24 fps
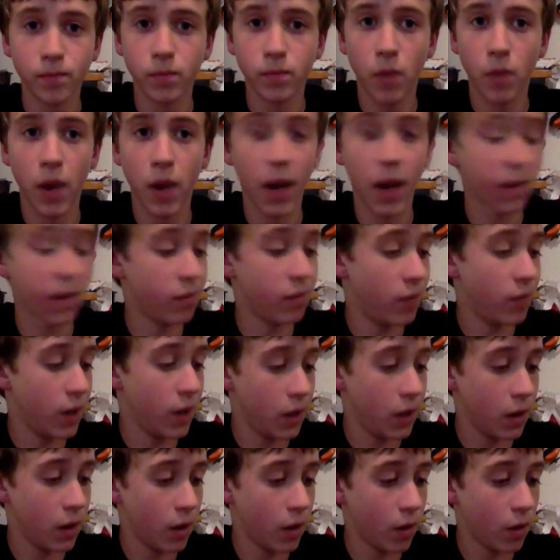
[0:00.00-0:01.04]
next
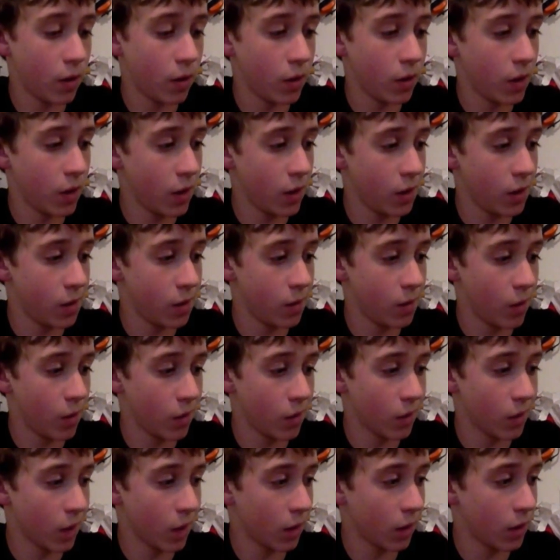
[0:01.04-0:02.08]
video is
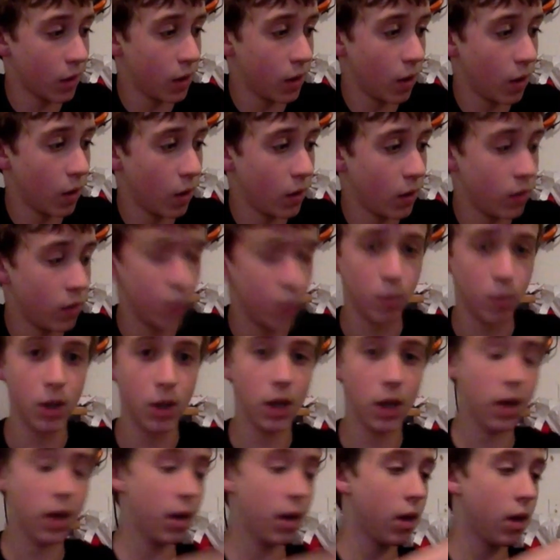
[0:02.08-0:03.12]
most likely going to
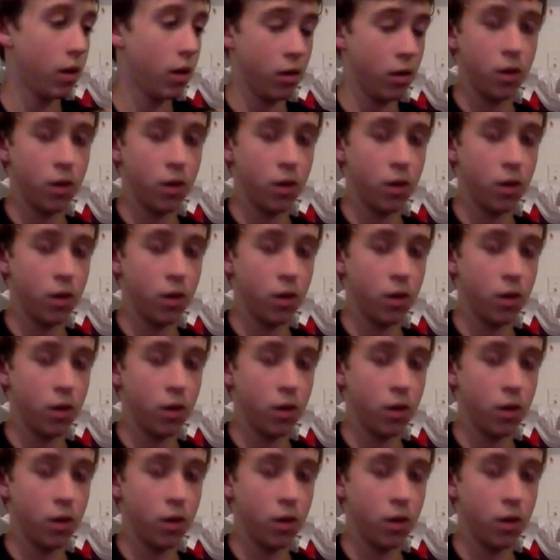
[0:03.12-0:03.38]
be